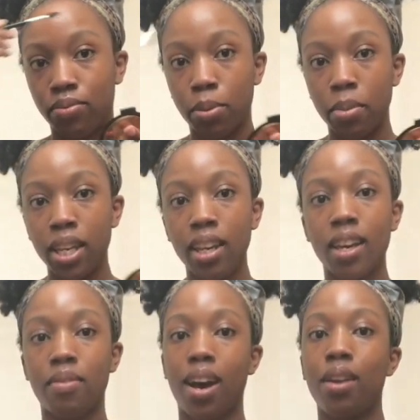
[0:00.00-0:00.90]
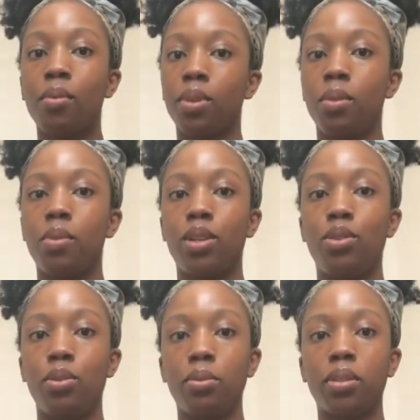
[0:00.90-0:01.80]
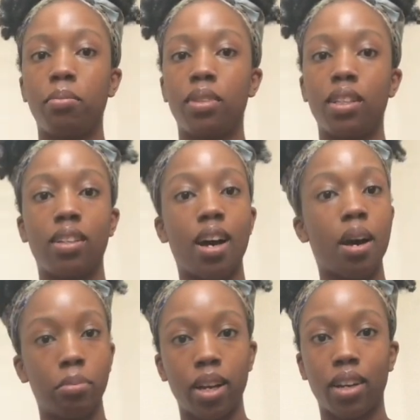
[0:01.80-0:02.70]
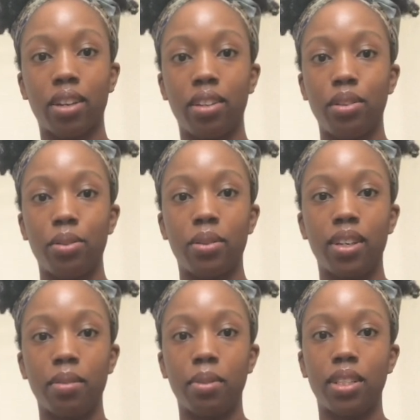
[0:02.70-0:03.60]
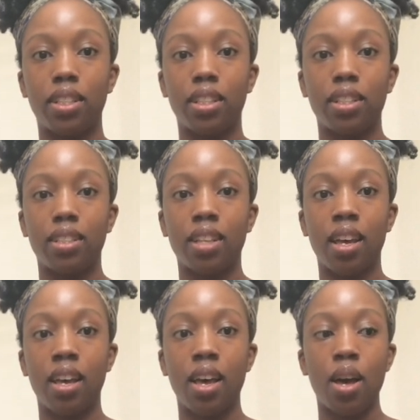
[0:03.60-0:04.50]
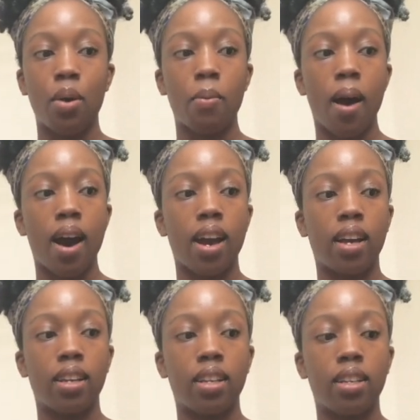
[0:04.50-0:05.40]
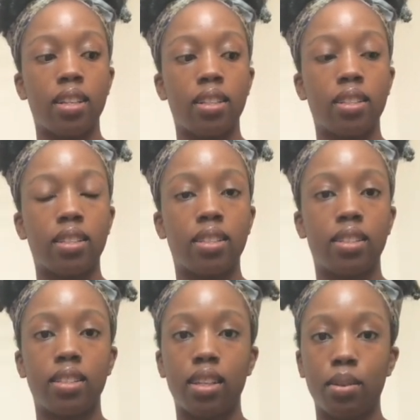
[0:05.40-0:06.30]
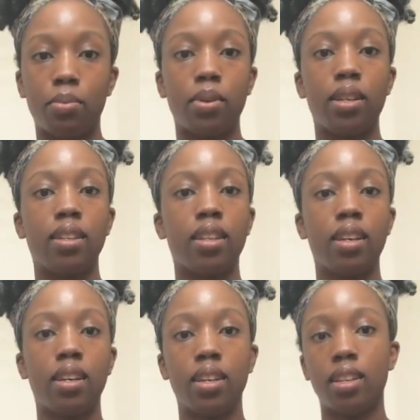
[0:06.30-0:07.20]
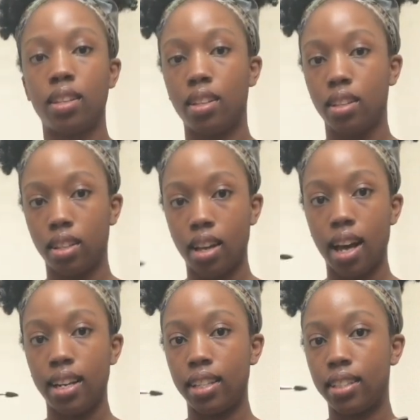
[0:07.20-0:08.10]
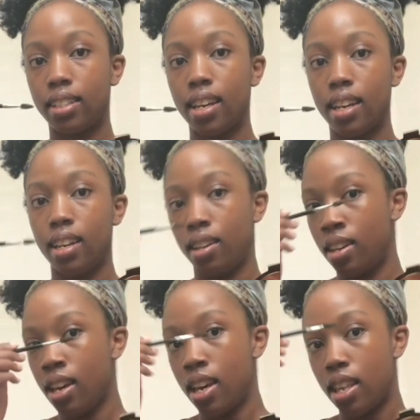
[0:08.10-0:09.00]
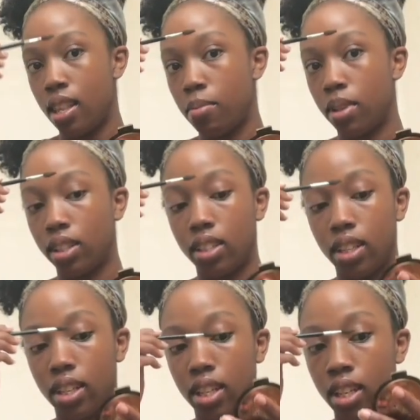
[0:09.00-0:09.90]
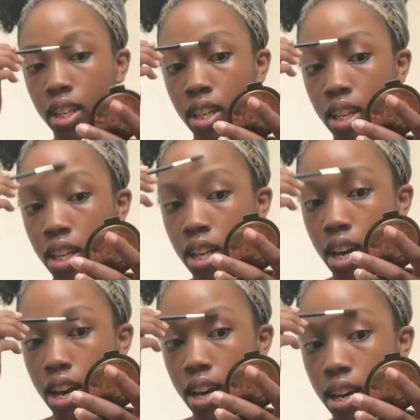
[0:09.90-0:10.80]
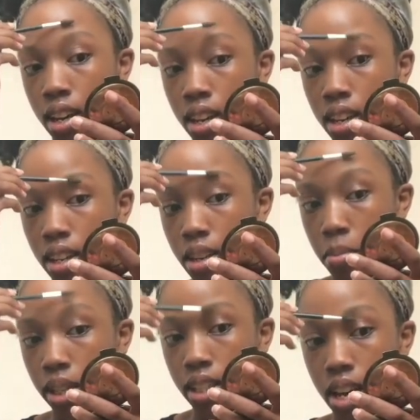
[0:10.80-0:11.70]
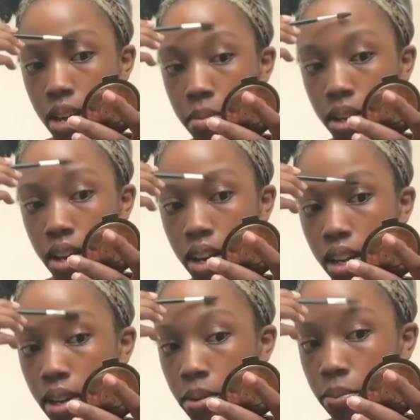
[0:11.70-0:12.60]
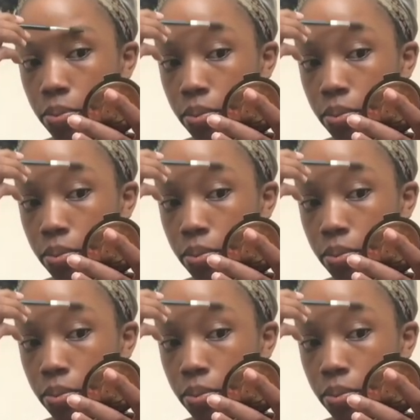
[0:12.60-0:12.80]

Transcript: for me, if I don't really want to do something, I'm not going to do it, which is why I didn't stick with I didn't stay in the military. I did my time and got out.